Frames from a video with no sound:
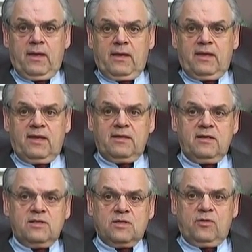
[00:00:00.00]
Ken
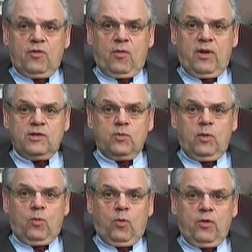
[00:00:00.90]
did his
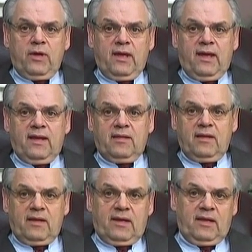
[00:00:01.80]
undergraduate work
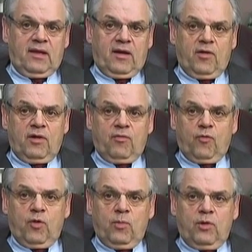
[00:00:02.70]
in the area of
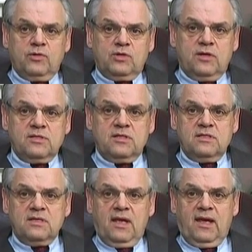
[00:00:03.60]
criminal
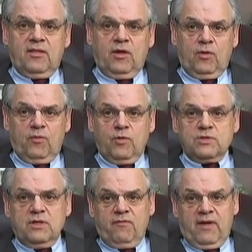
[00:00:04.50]
justice at the
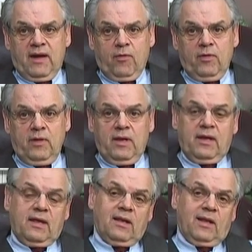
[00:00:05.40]
University of Akron,
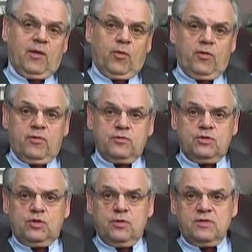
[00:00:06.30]
and later earned his
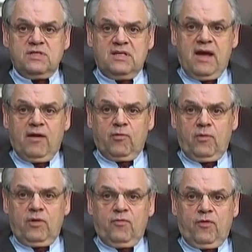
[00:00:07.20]
Juris
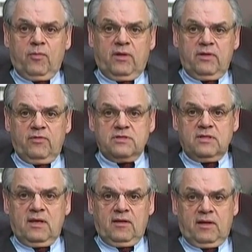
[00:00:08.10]
Doctorate from
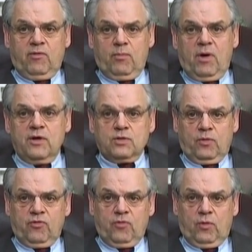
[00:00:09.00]
Cleveland
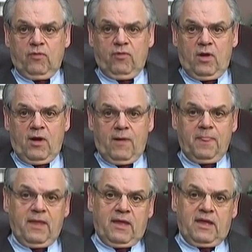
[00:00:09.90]
Marshall School of Law.
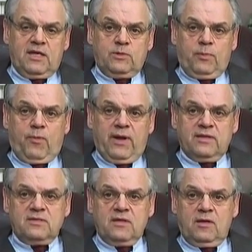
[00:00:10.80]
He's been
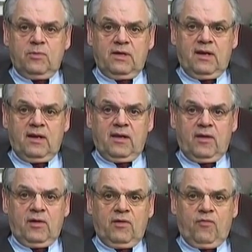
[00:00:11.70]
practicing in Medina
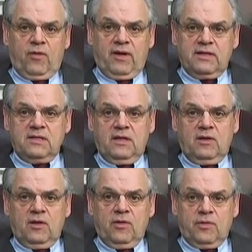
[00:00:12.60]
County for
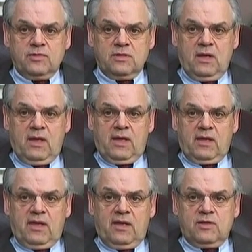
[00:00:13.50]
19 years.
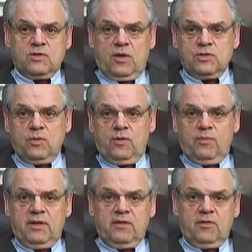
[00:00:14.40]
Ken is also
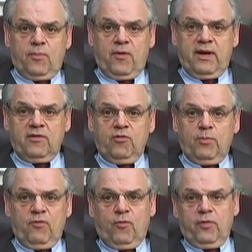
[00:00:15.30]
admitted to practice
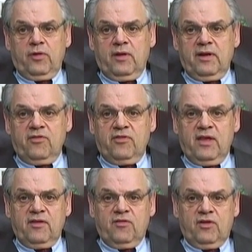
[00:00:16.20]
before the United
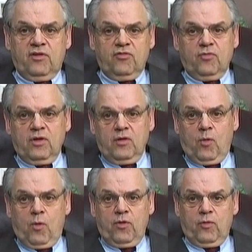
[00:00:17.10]
States District
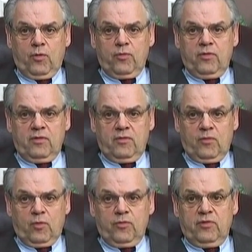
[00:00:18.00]
Court,
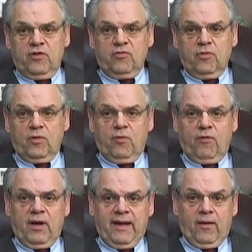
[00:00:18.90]
Northern District of
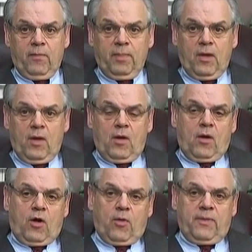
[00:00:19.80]
Ohio.
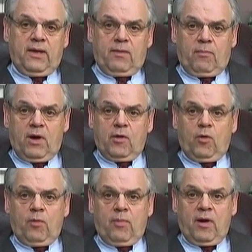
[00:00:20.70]
Albeit
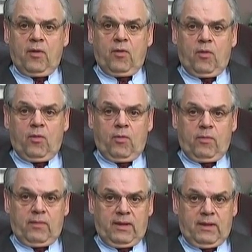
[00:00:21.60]
Marco
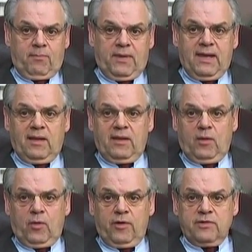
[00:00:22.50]
and Bailey
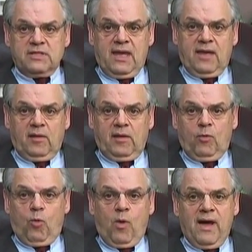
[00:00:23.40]
lawyers handle a
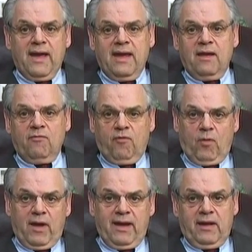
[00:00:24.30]
wide
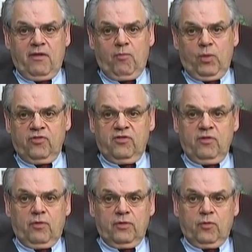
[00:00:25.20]
variety of both
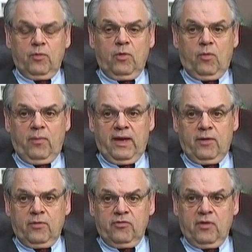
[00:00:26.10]
civil and criminal
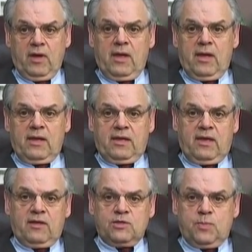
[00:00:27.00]
matters.
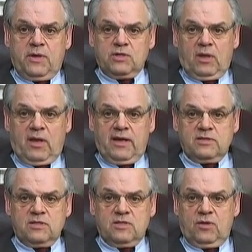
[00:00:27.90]
Ken
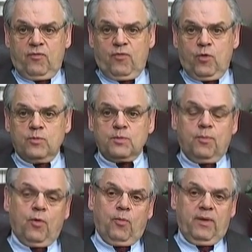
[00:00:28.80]
specializes in the firm's
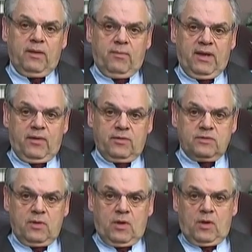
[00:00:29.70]
probate matters.